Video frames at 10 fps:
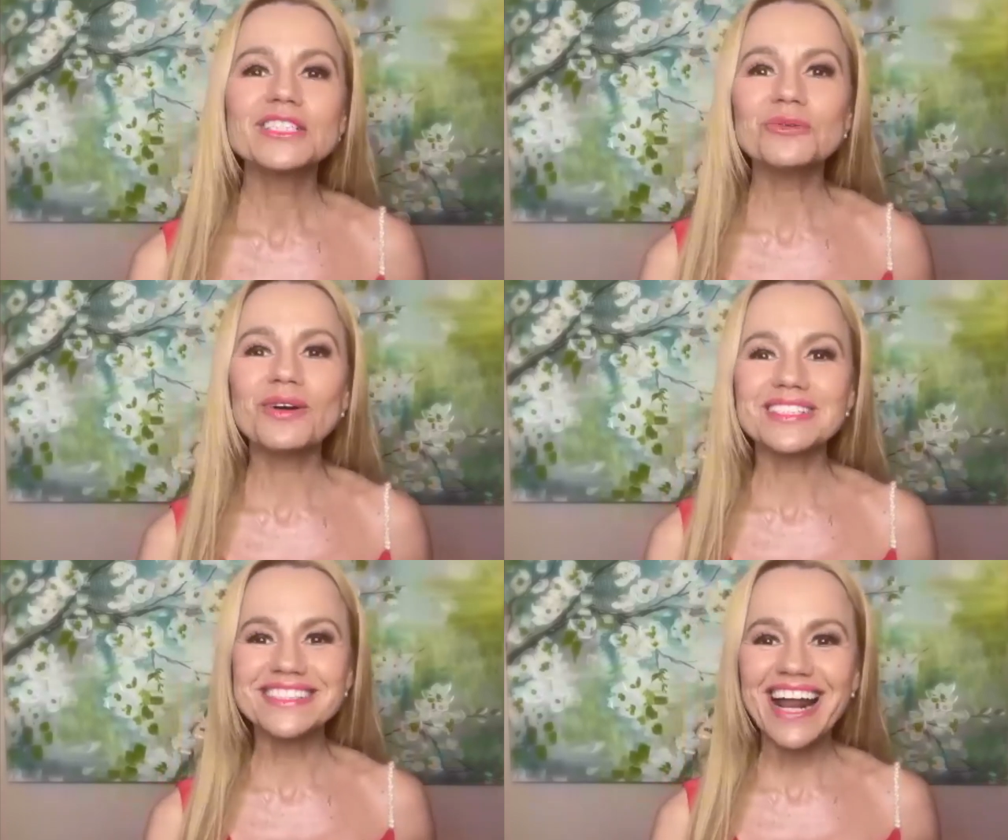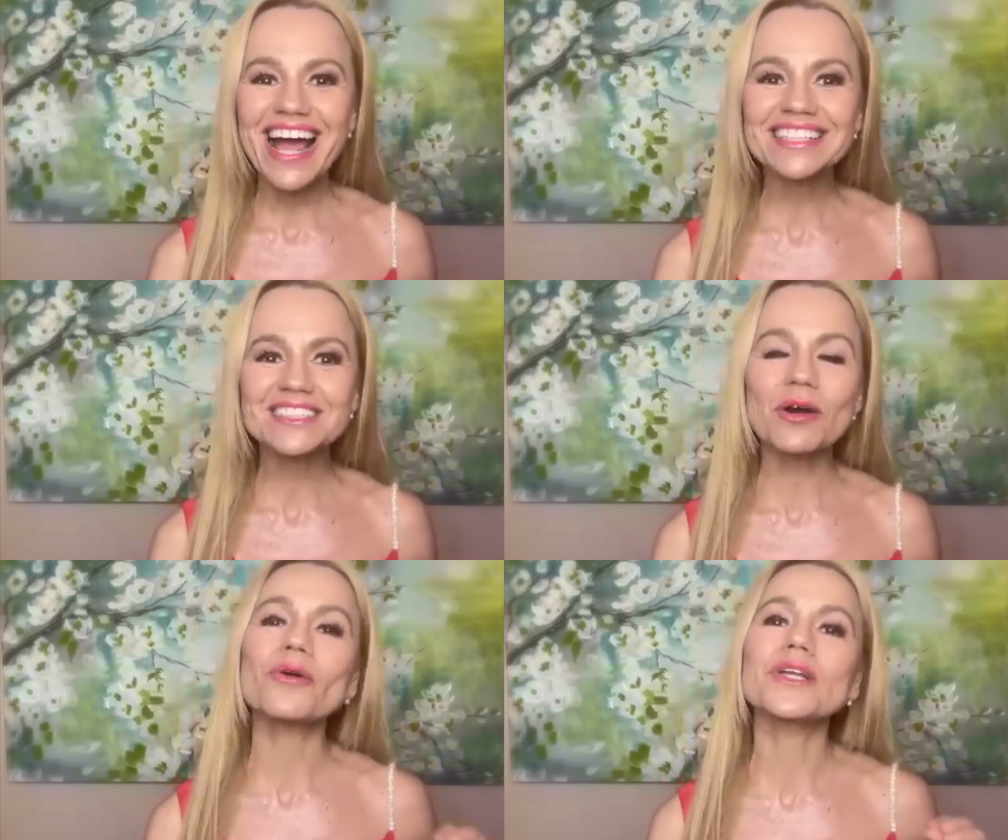to
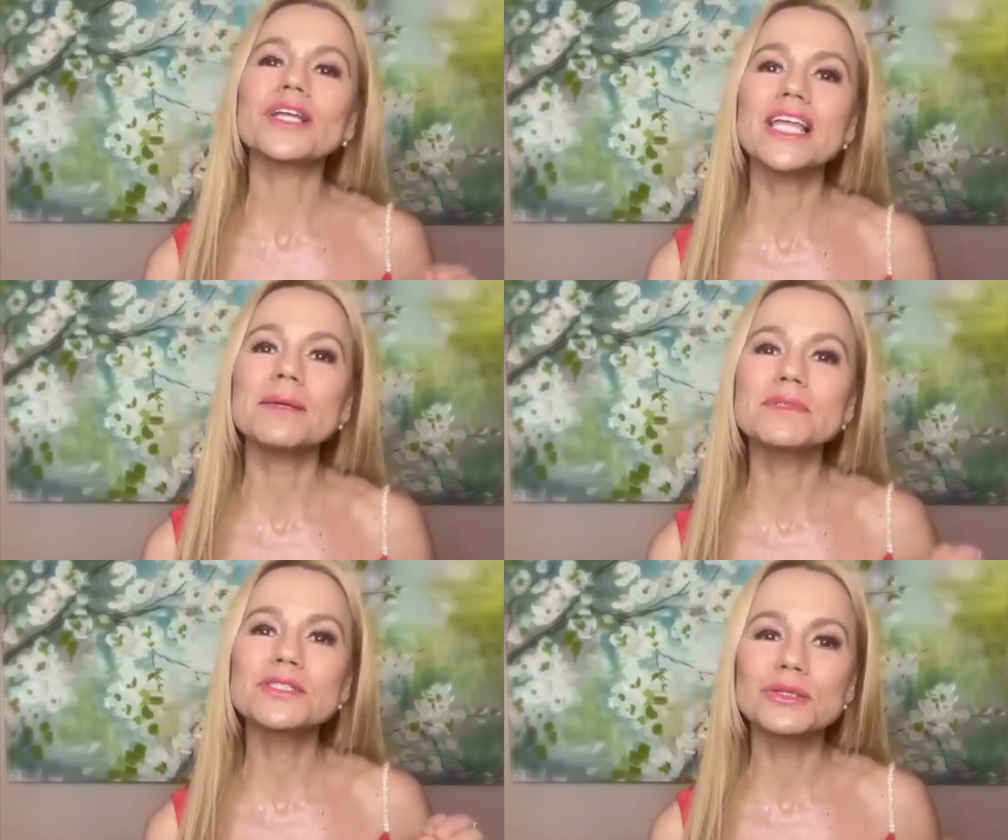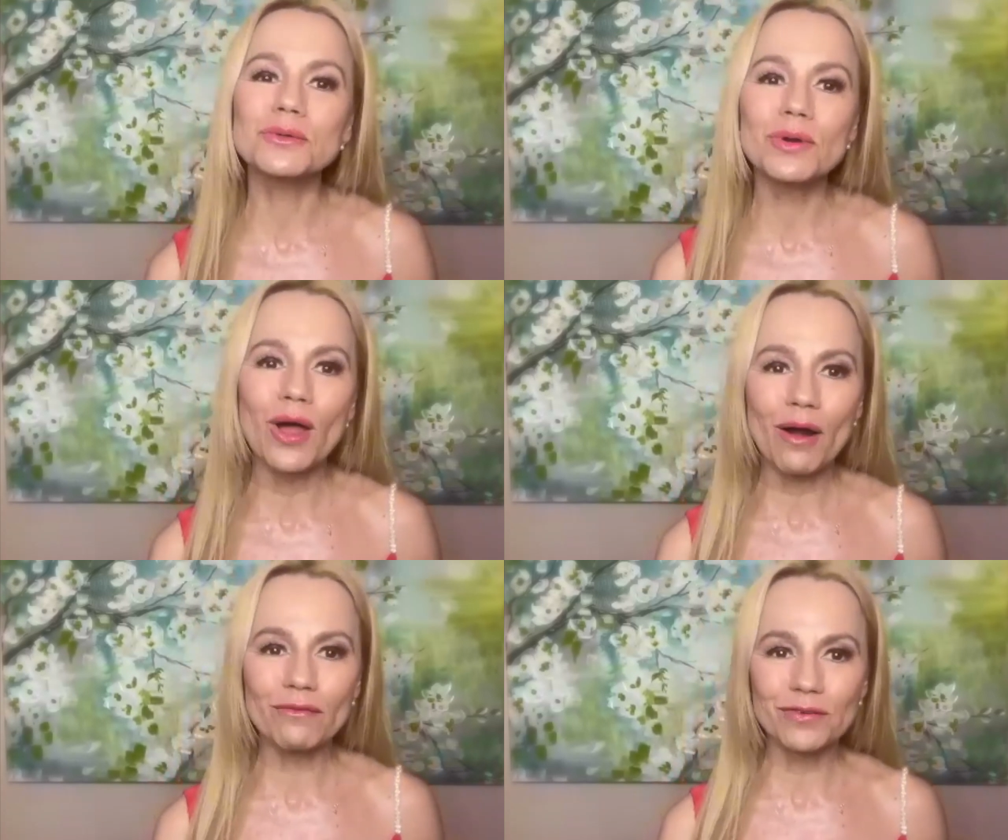attract or keep true
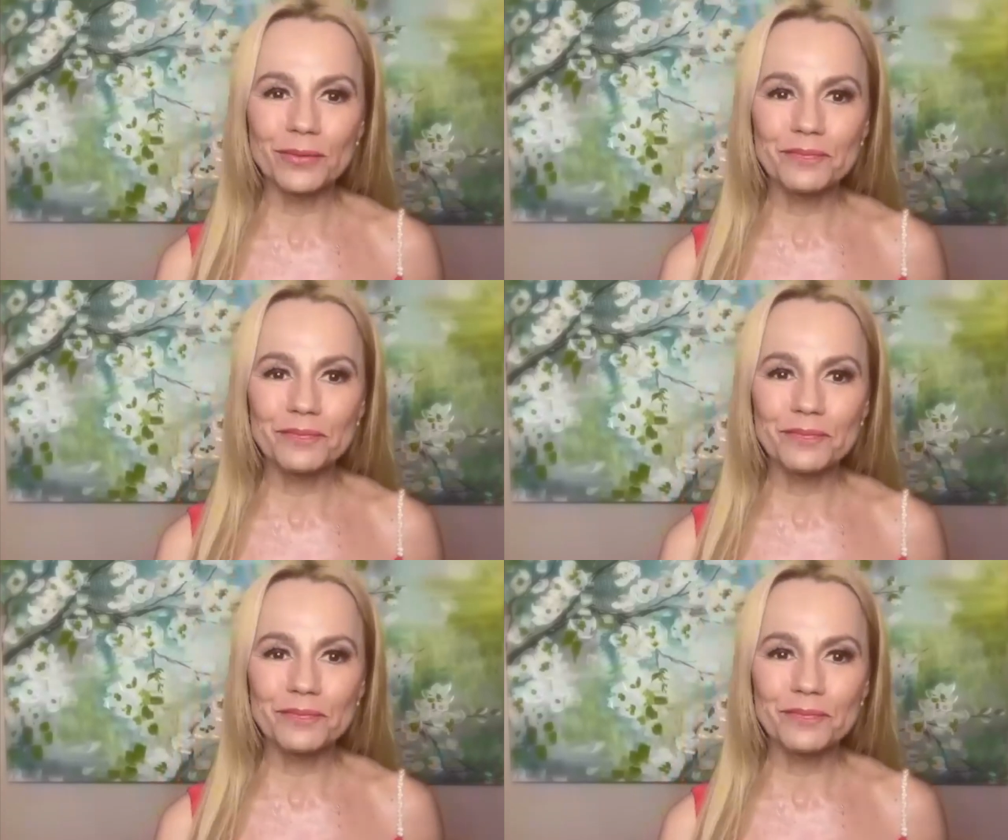love.